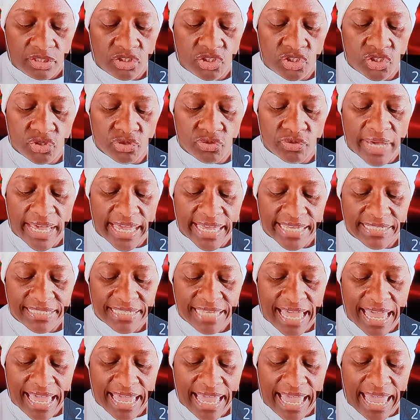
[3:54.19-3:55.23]

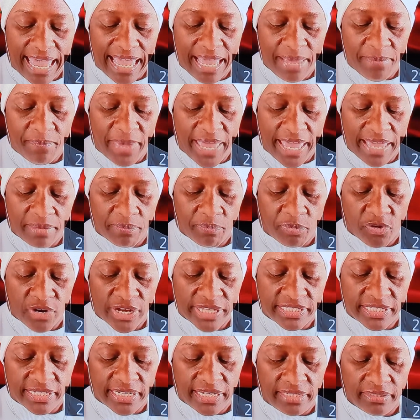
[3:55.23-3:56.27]
USAA Bank
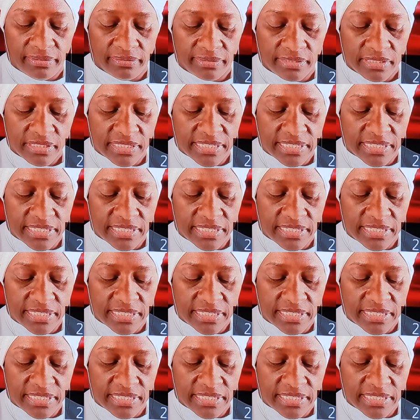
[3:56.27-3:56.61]
President.